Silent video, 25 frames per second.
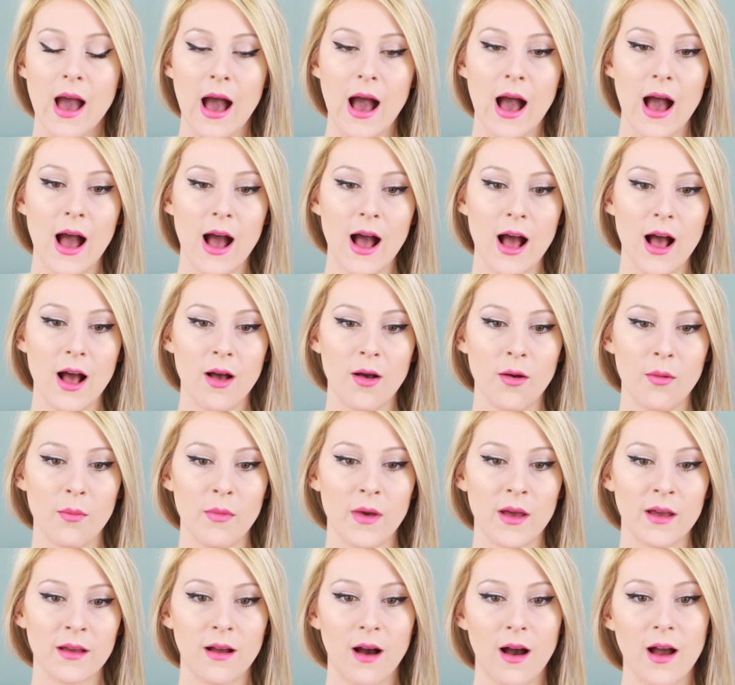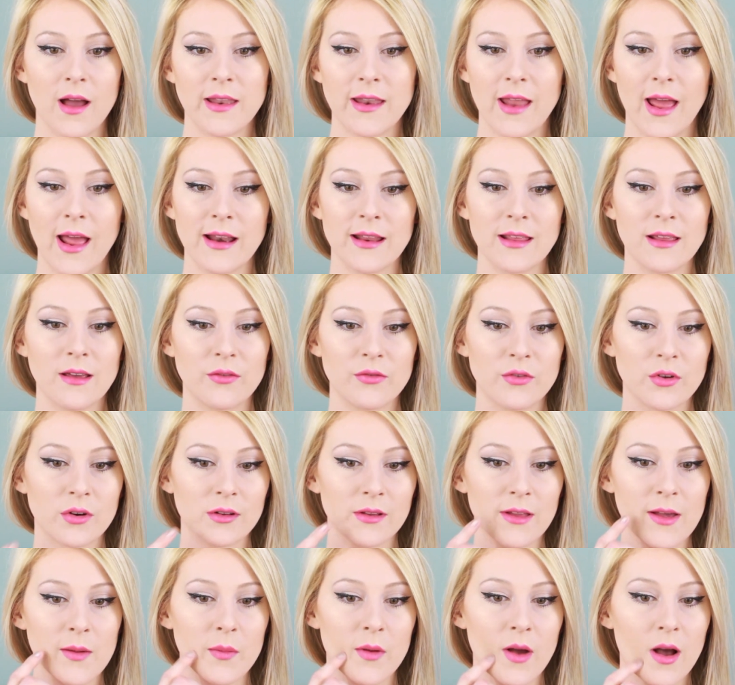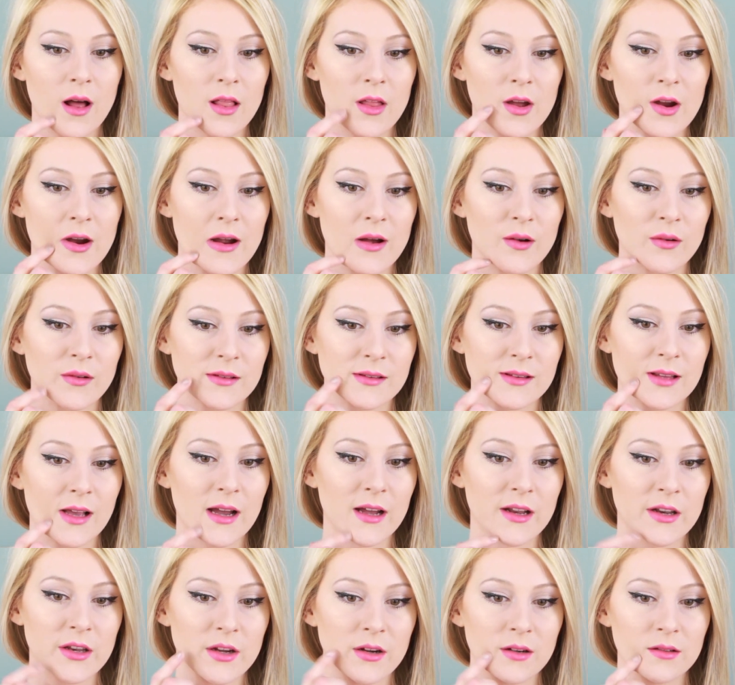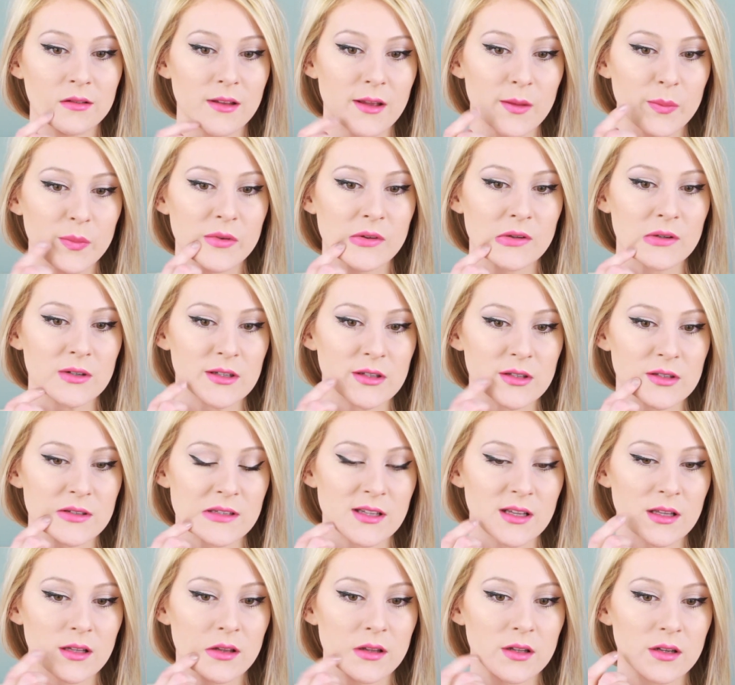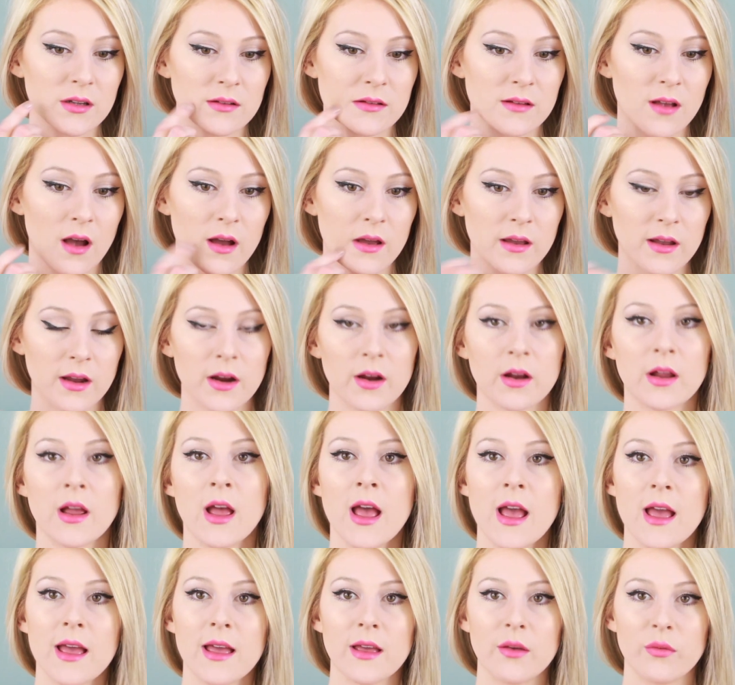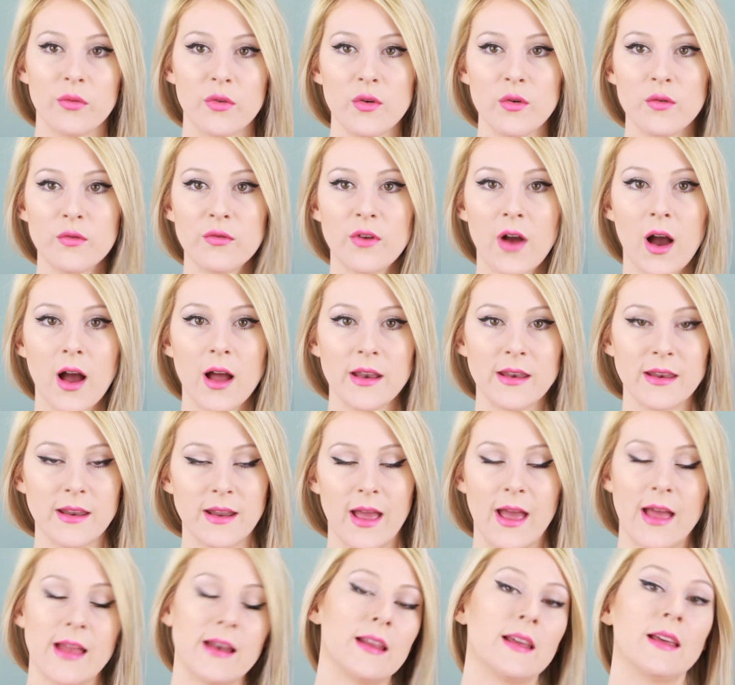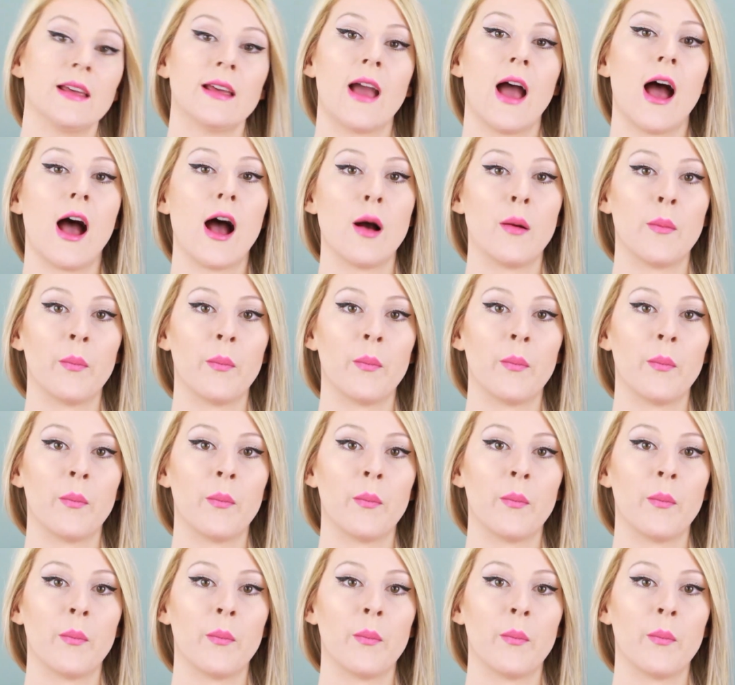gotten any of your lip color outside of your lips, sorry there's like a little dot here, if you've gotten any